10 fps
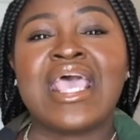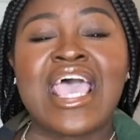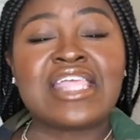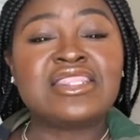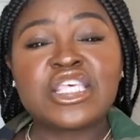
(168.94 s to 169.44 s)

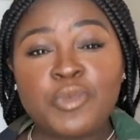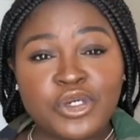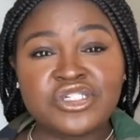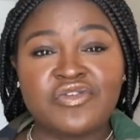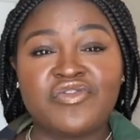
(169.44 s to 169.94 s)
and this
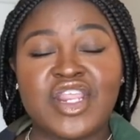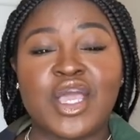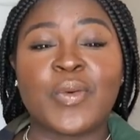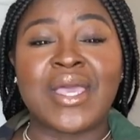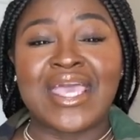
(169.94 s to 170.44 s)
portion of the
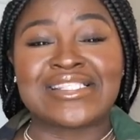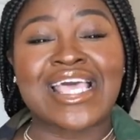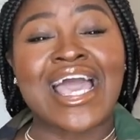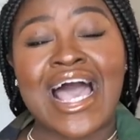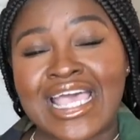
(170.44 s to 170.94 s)
video is
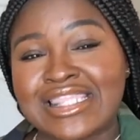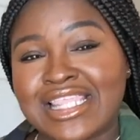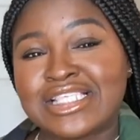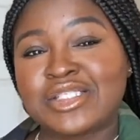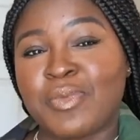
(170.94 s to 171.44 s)

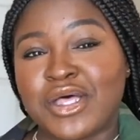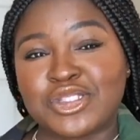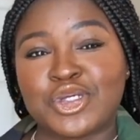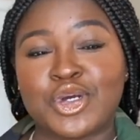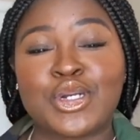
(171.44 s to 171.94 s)
kindly
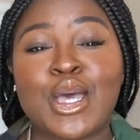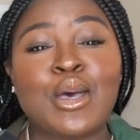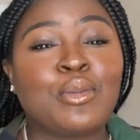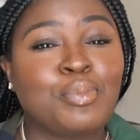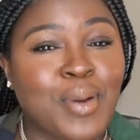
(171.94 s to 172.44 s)
sponsored
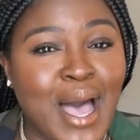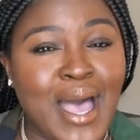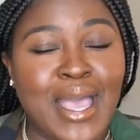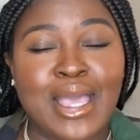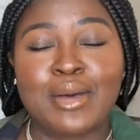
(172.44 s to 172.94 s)

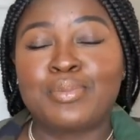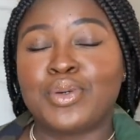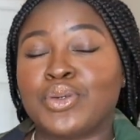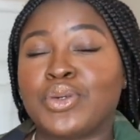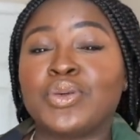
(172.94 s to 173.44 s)
by
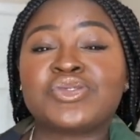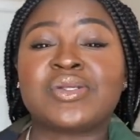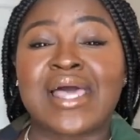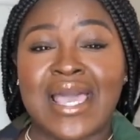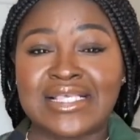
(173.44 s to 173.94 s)
Boohoo. So
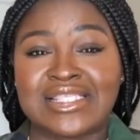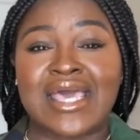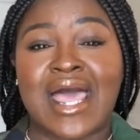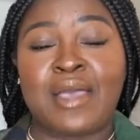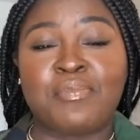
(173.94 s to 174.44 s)
like I
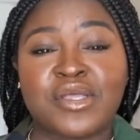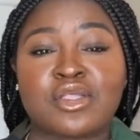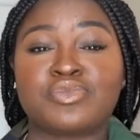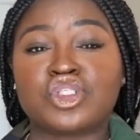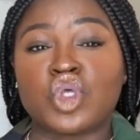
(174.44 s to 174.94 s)
said, I picked
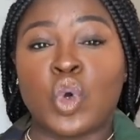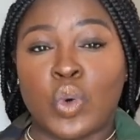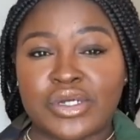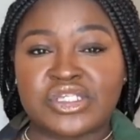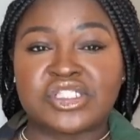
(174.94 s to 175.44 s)
up this
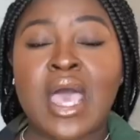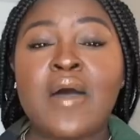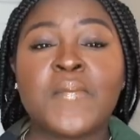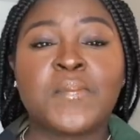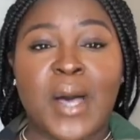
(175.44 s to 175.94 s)
gorgeous
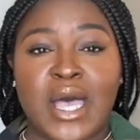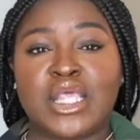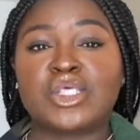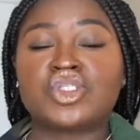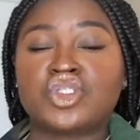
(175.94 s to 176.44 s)

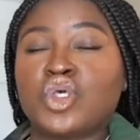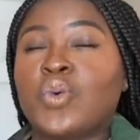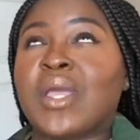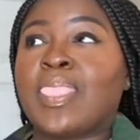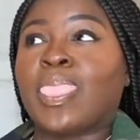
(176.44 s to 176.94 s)

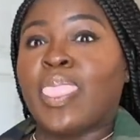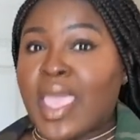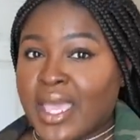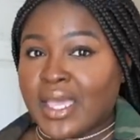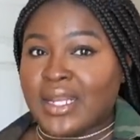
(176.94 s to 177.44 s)
bodysuit and
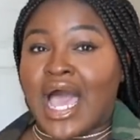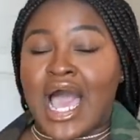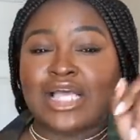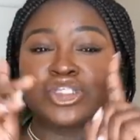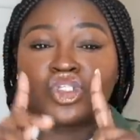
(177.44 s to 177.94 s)
then
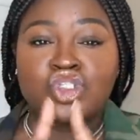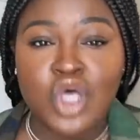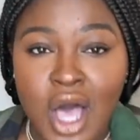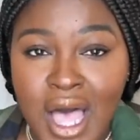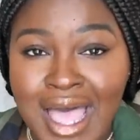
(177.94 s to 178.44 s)
I
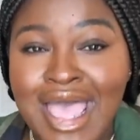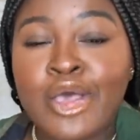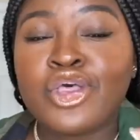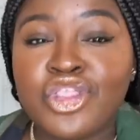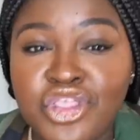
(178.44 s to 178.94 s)
saw
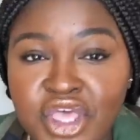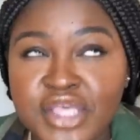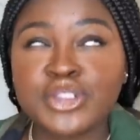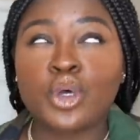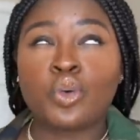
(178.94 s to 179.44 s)

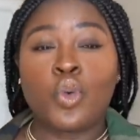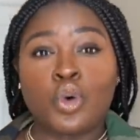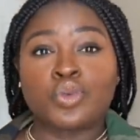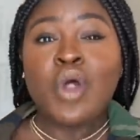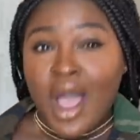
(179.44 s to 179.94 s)
this
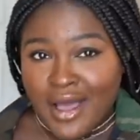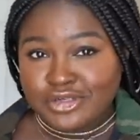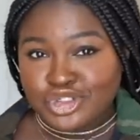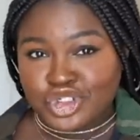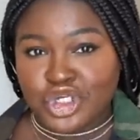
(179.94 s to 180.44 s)

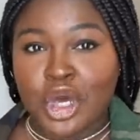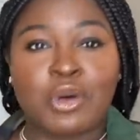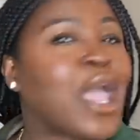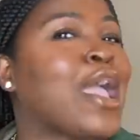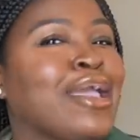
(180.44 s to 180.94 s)
orange.
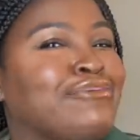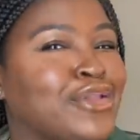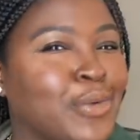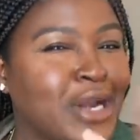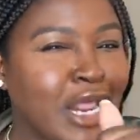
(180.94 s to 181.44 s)
Okay, if you
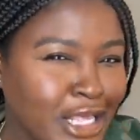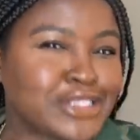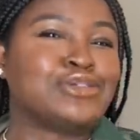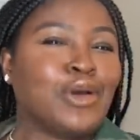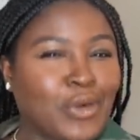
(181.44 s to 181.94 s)
know what that
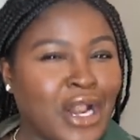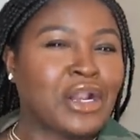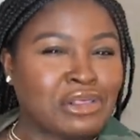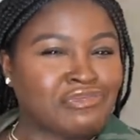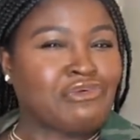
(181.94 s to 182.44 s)
is, you know where
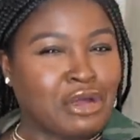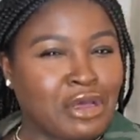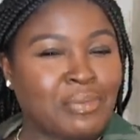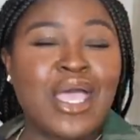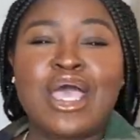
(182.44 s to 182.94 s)
that is
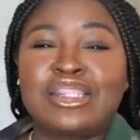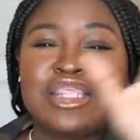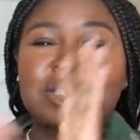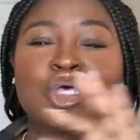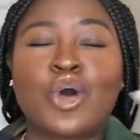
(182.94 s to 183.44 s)
from.
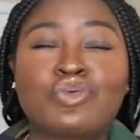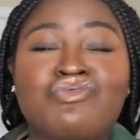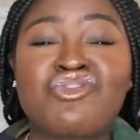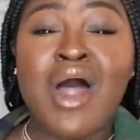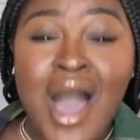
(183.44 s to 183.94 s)
This
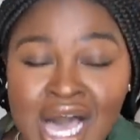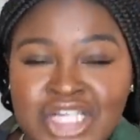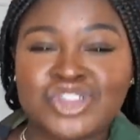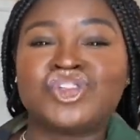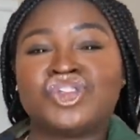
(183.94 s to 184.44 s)

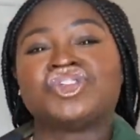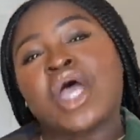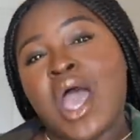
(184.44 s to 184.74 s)
orange